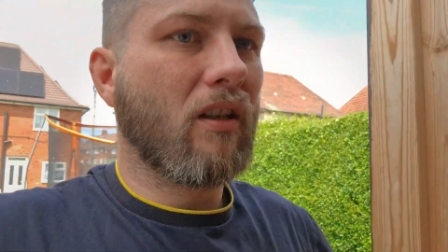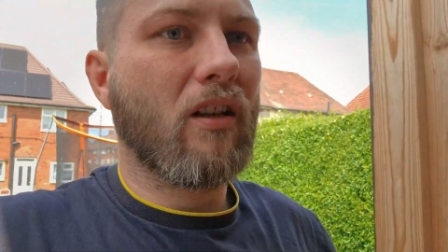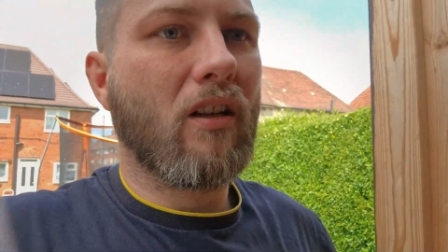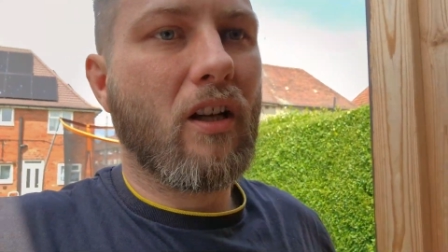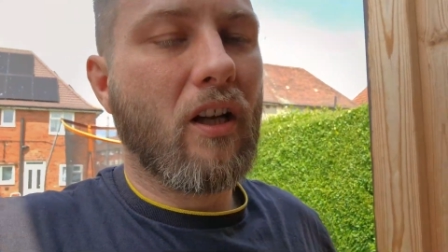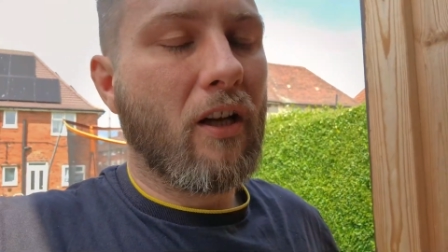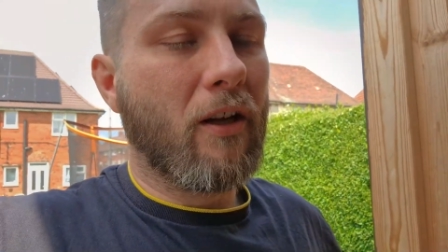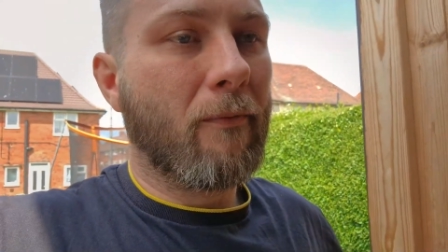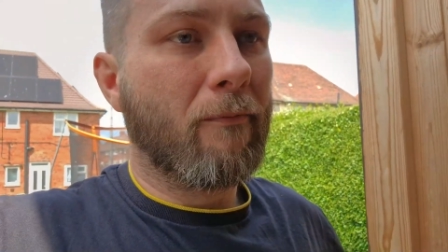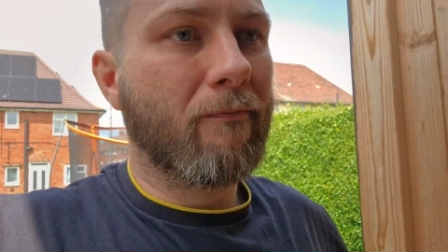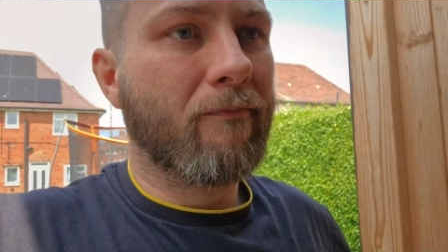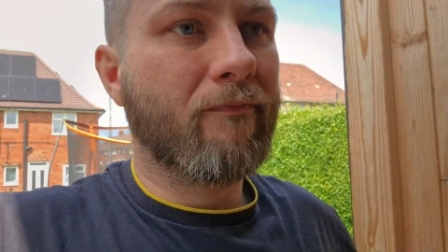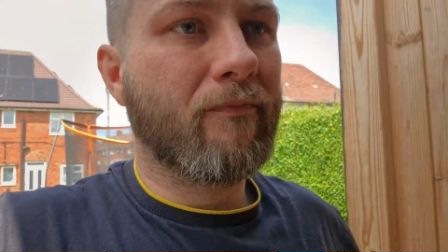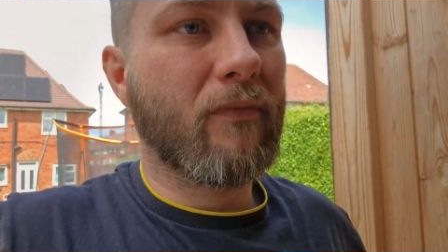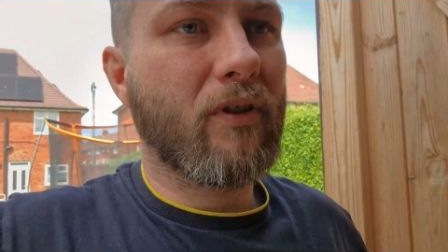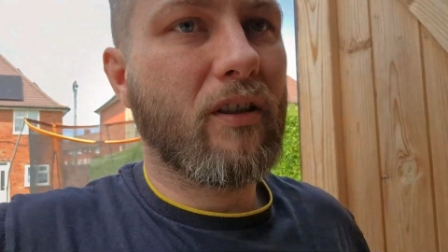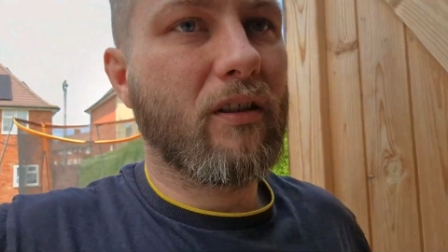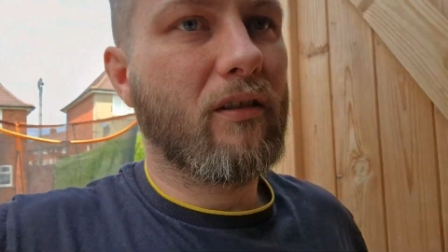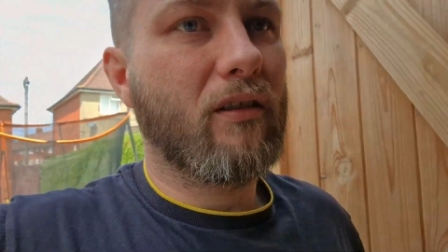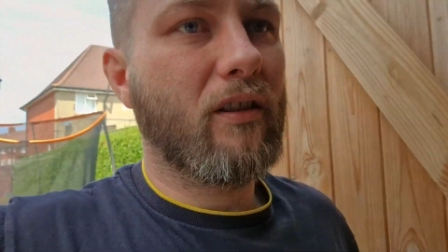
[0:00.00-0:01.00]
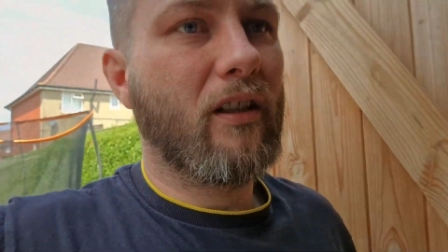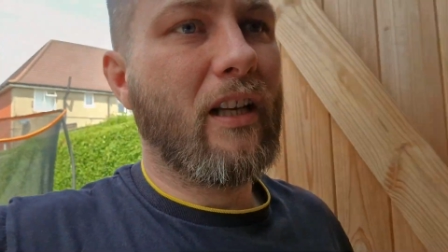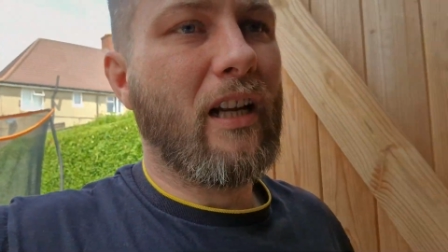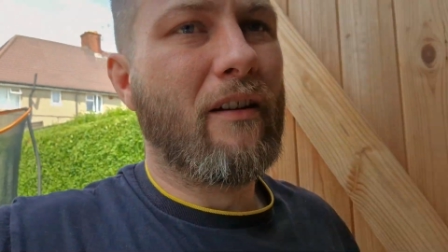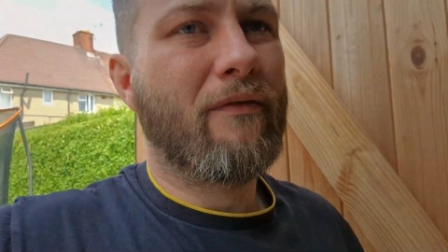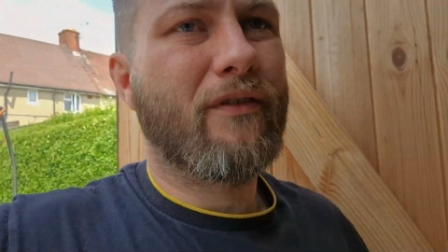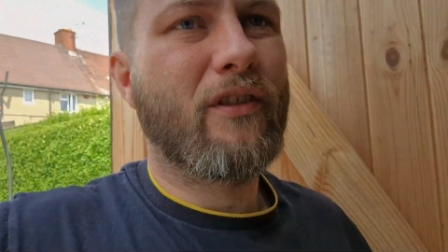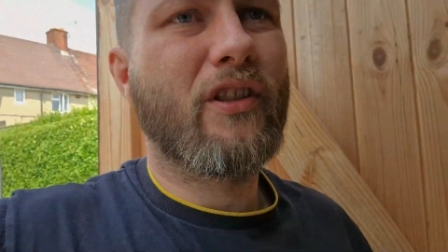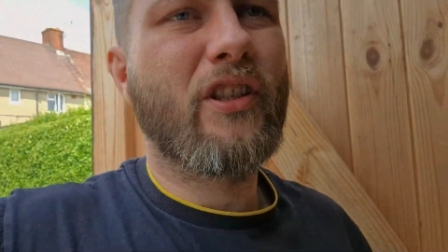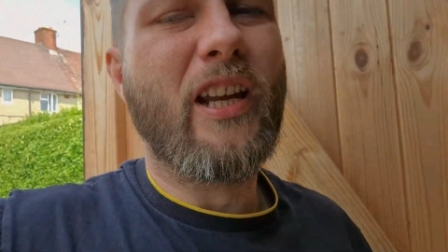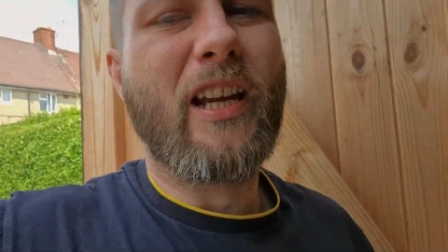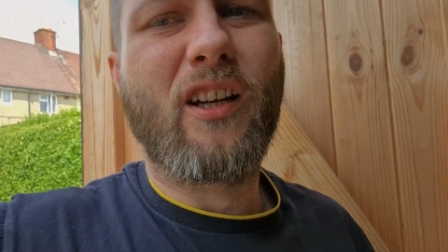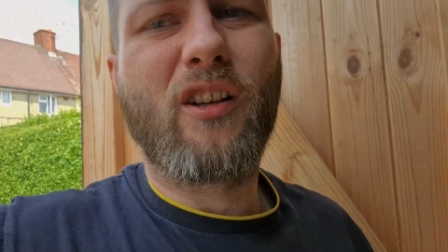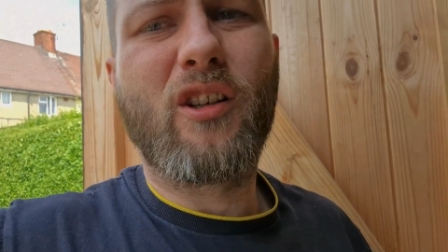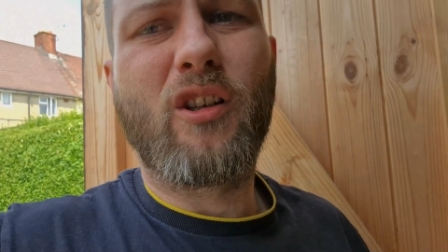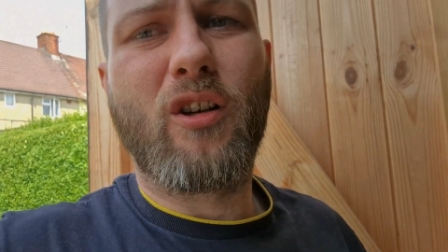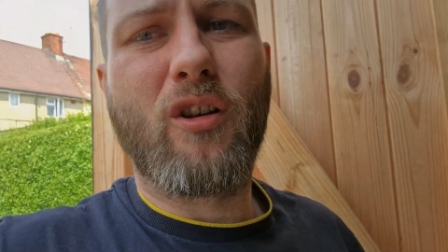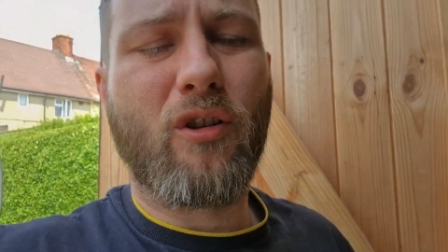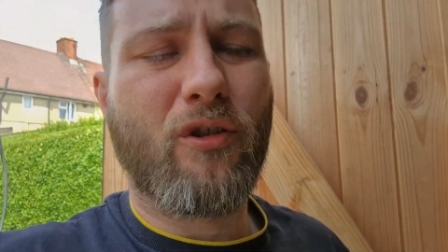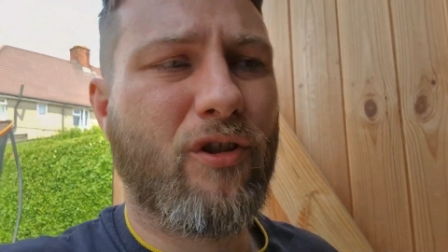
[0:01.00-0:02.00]
And after 10
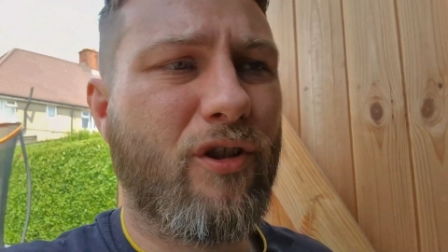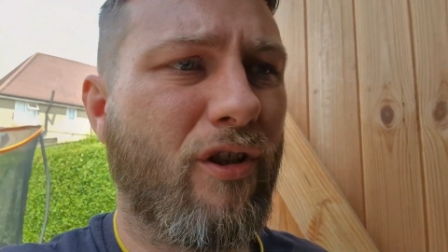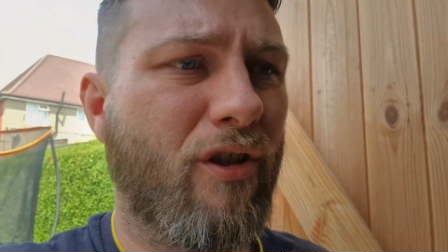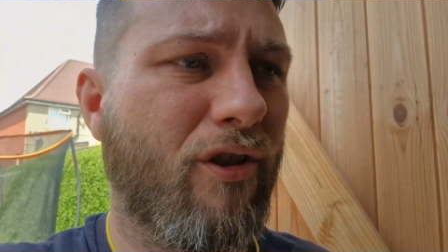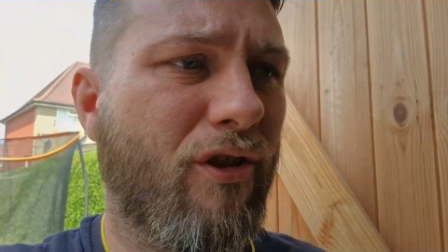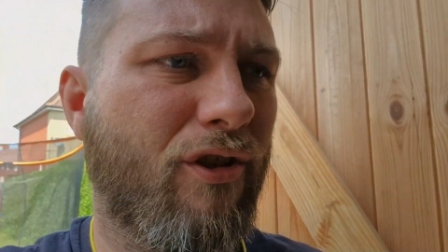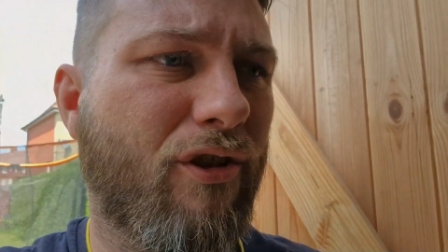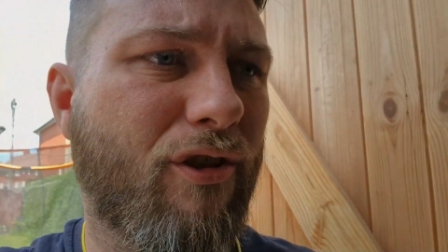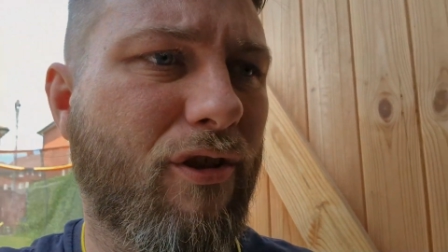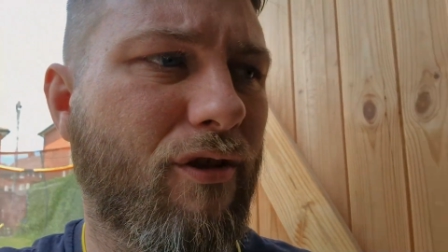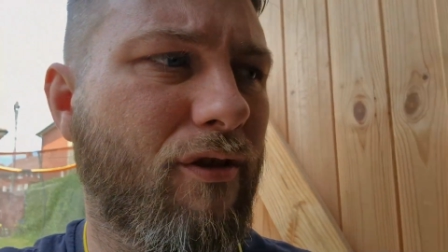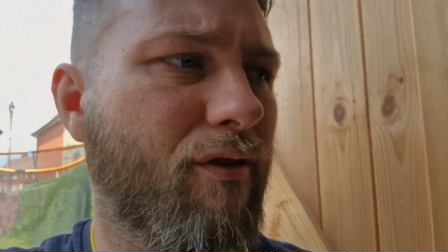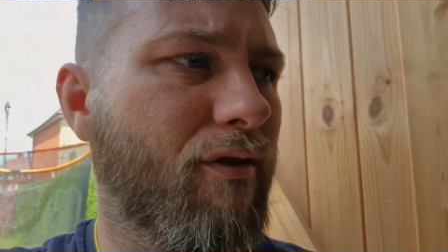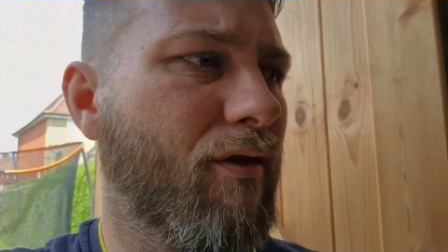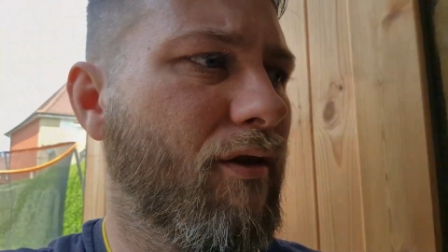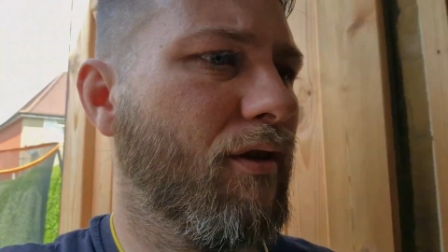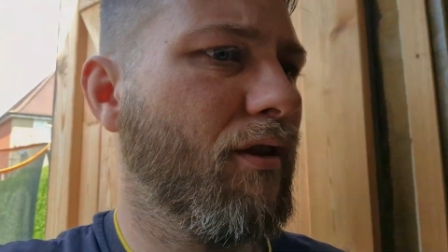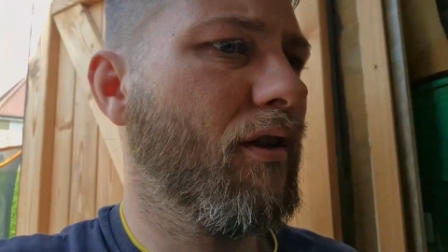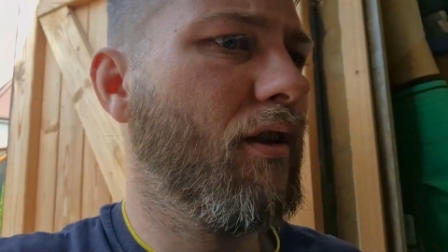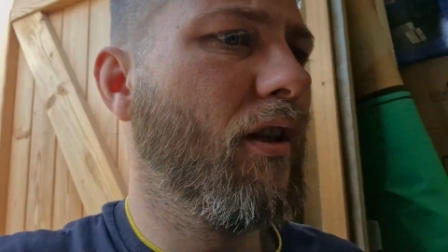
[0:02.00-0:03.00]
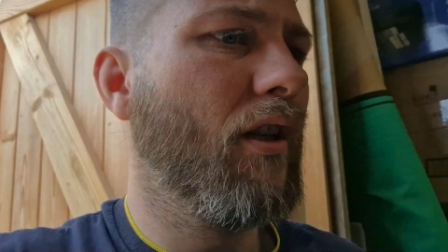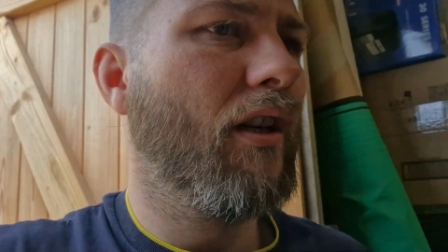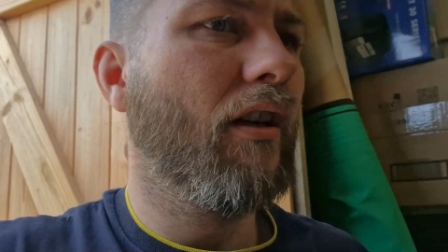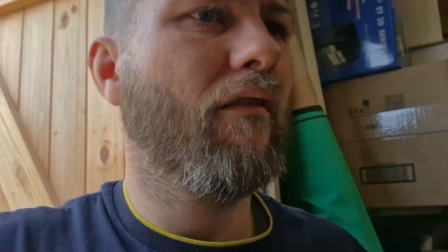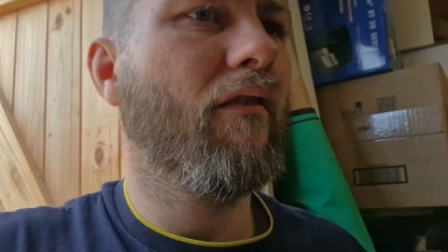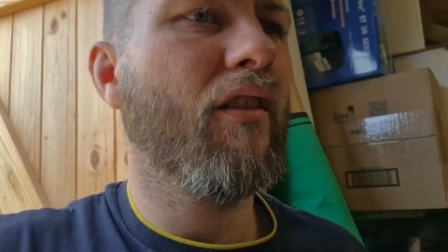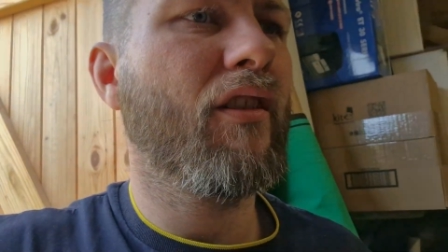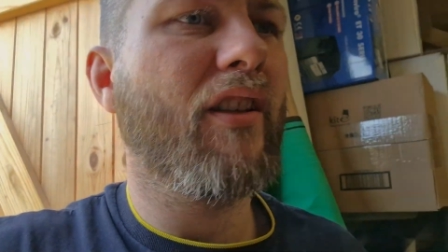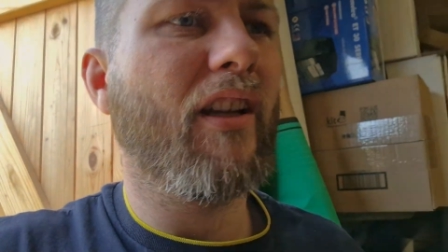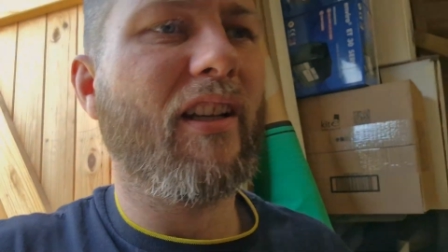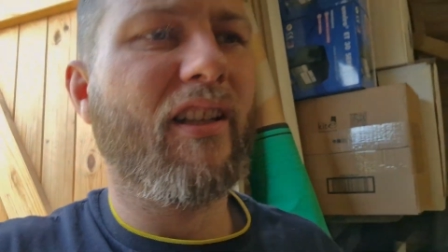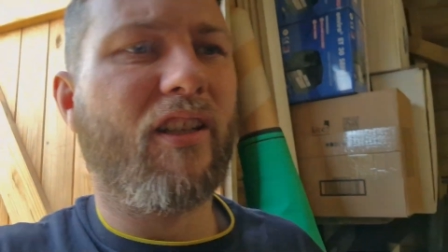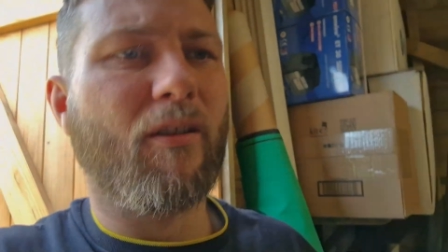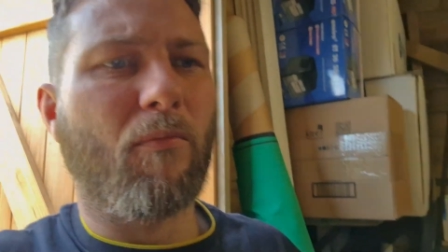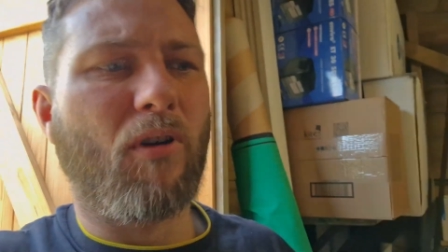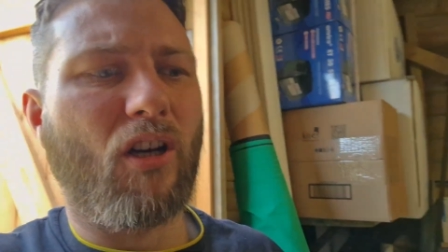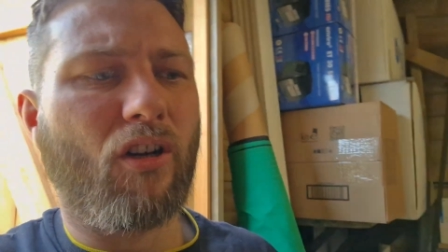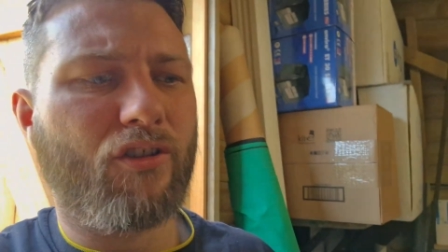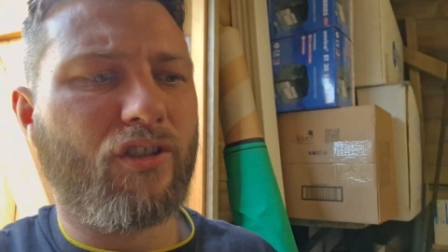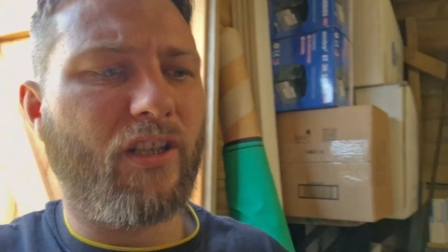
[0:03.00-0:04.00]
courses with this
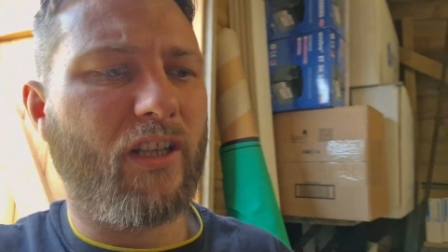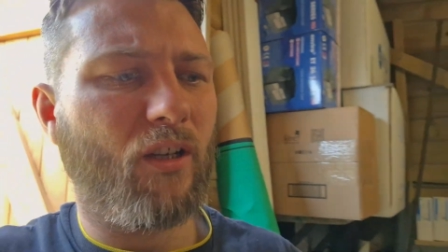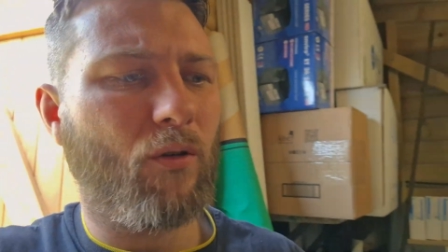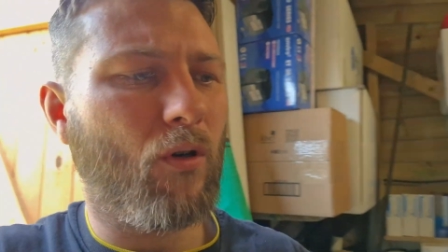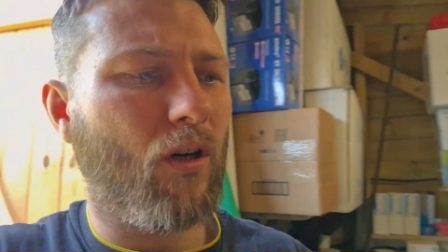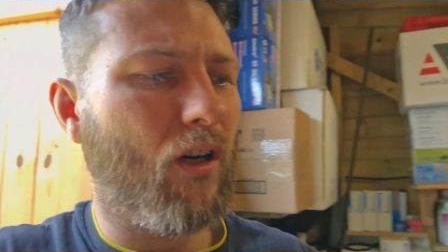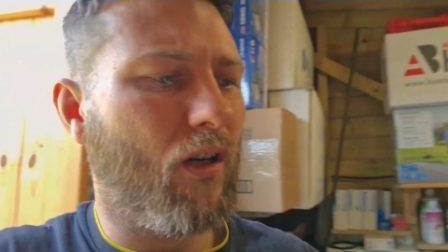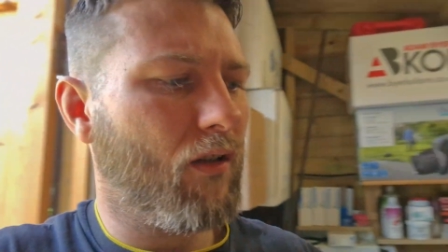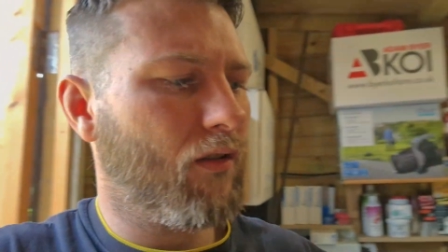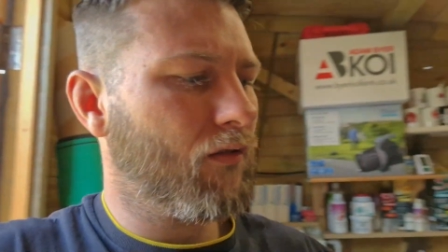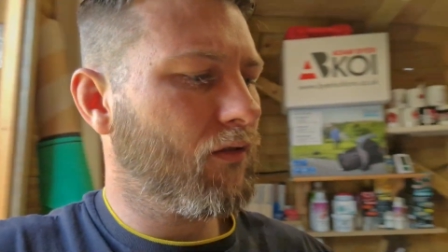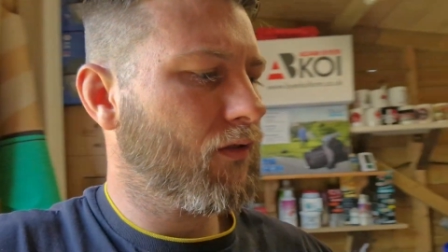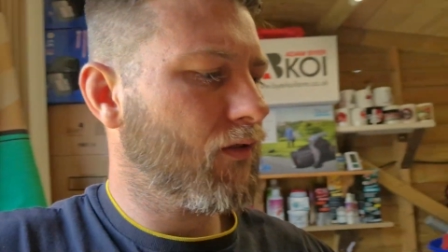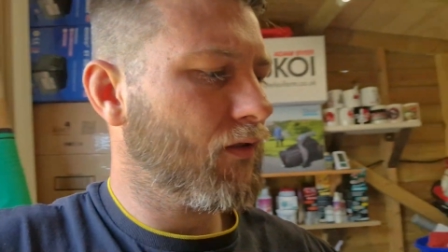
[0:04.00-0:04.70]
antibiotic, what